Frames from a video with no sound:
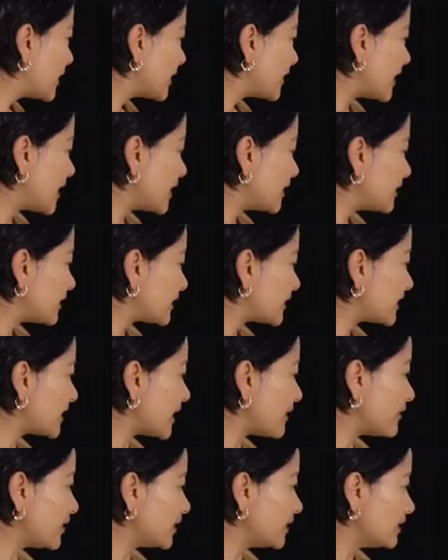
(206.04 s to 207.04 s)
Then
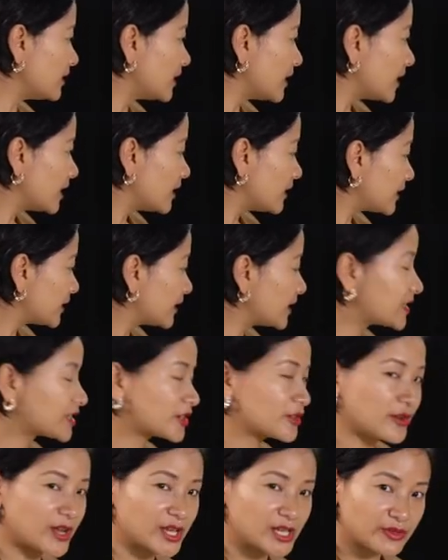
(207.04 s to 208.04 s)
seven,
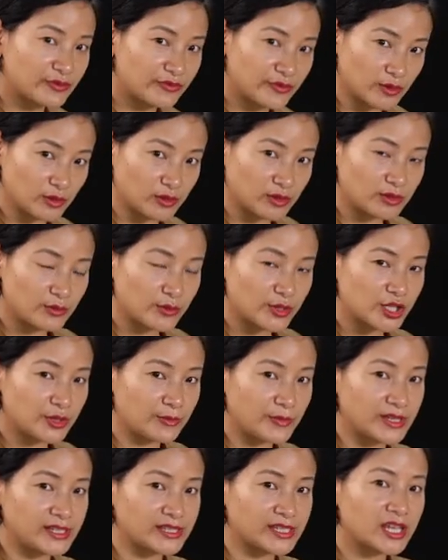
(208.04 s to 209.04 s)
disgraceful,
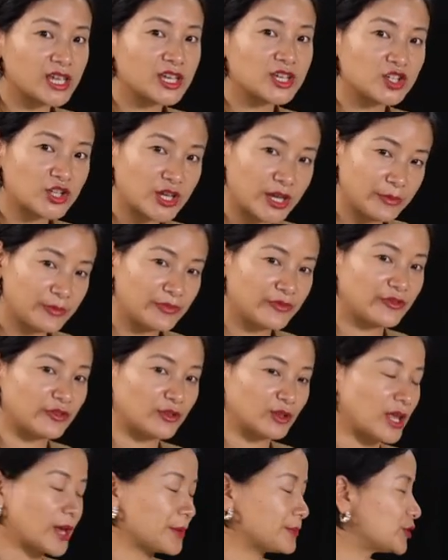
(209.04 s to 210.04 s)
which means
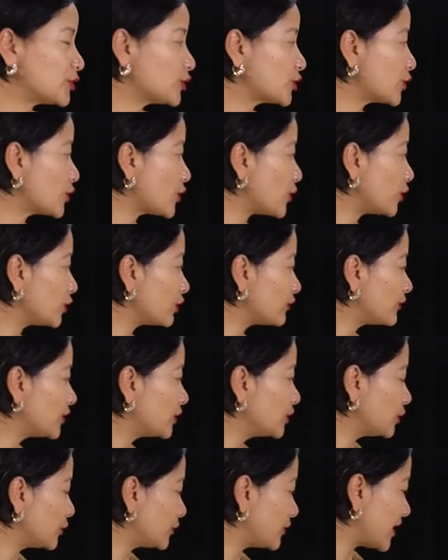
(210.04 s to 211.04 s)
shameful. I'm sure all of
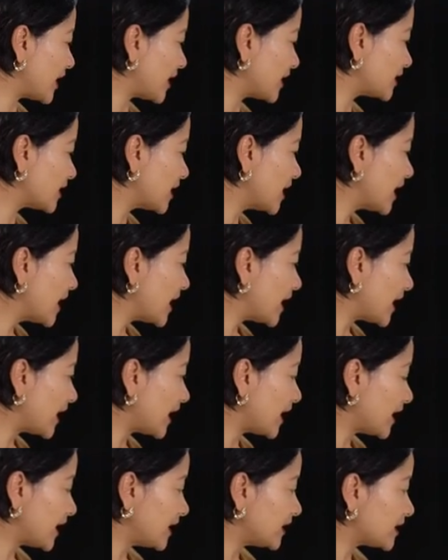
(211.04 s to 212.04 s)
you know that.
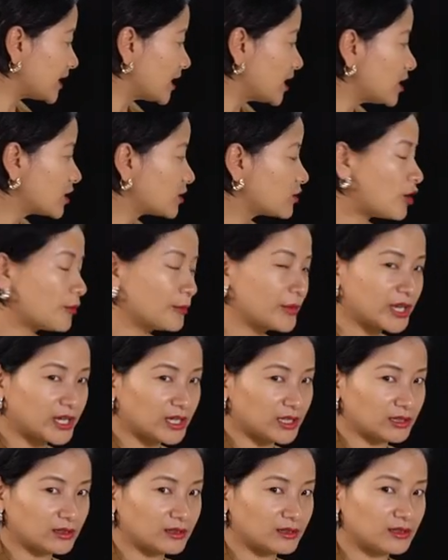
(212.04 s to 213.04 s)
Eight,
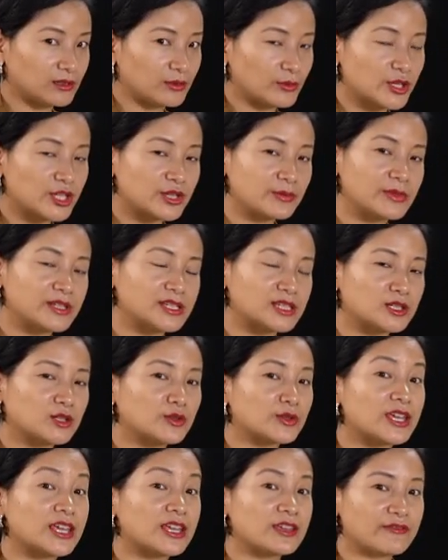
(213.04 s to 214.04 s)
comical, which means
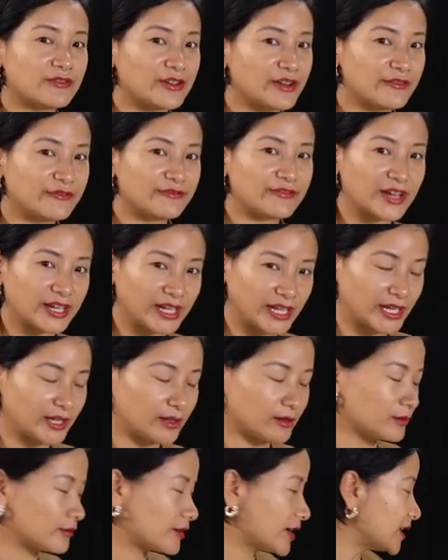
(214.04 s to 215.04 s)
looking very
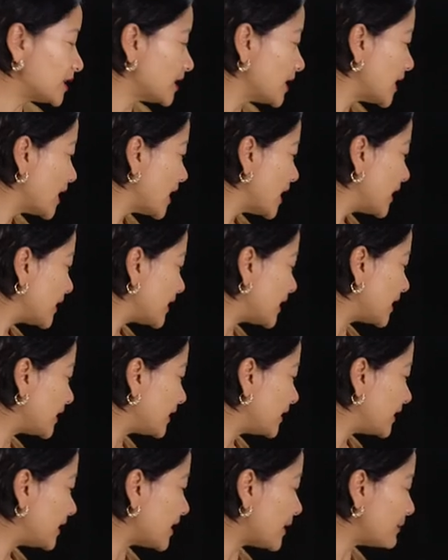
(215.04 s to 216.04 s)
funny, all right?
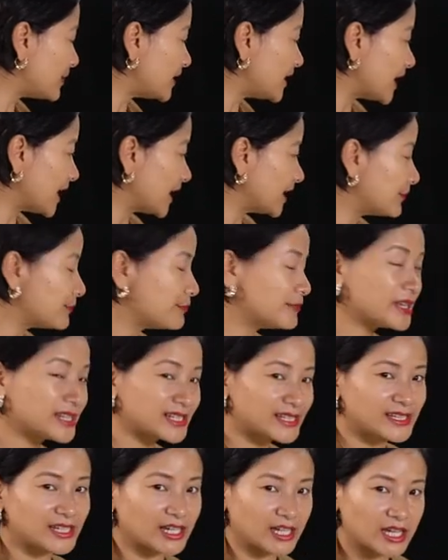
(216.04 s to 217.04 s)
Then number nine,
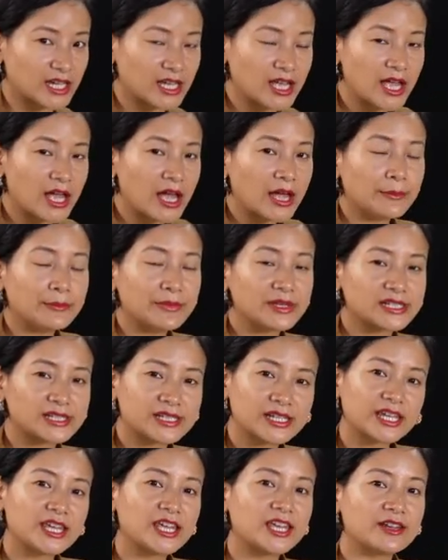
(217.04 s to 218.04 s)
mystic.
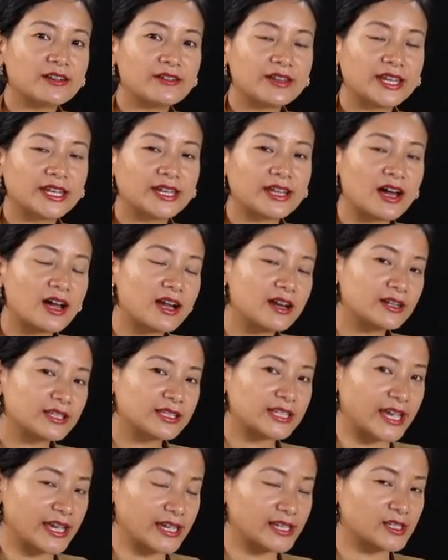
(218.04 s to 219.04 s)
Mystic here in our
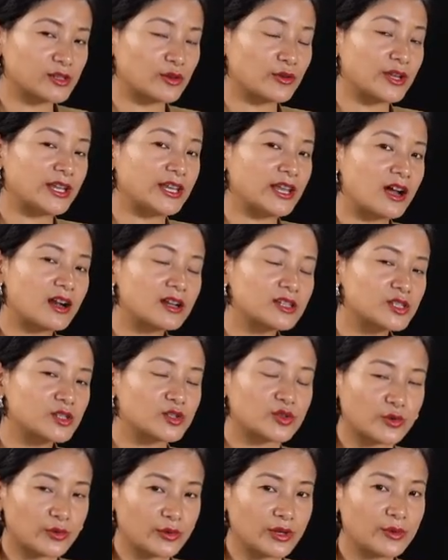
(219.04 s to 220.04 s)
text or in our
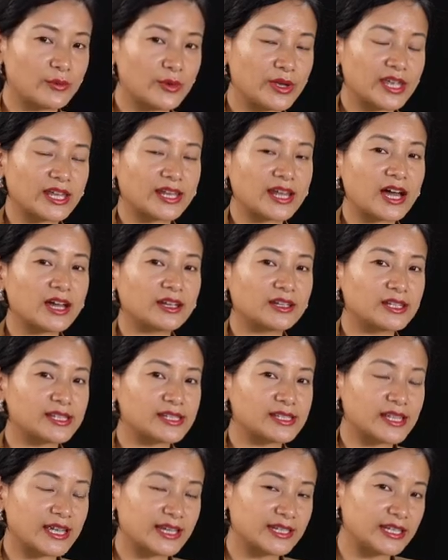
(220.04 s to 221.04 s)
story, we can
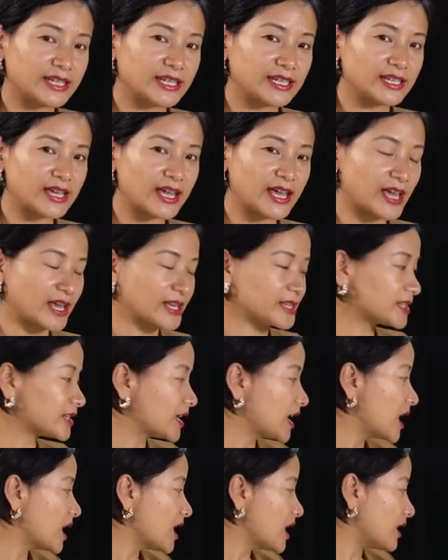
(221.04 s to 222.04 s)
understand it as
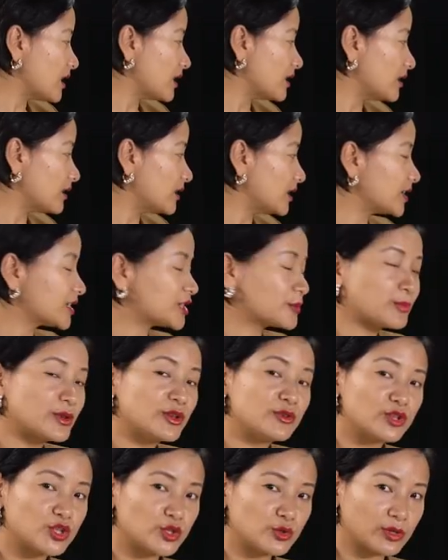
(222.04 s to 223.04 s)
uh, a
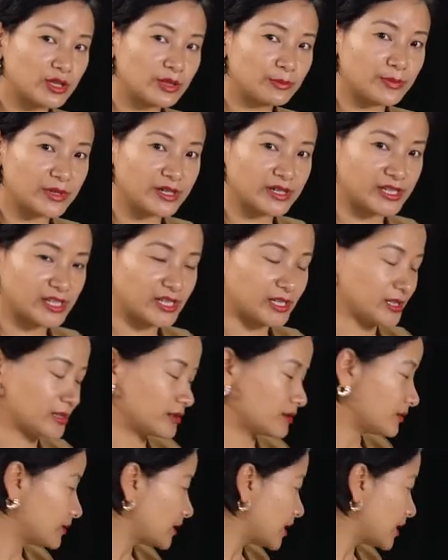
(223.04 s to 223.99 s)
spiritual person.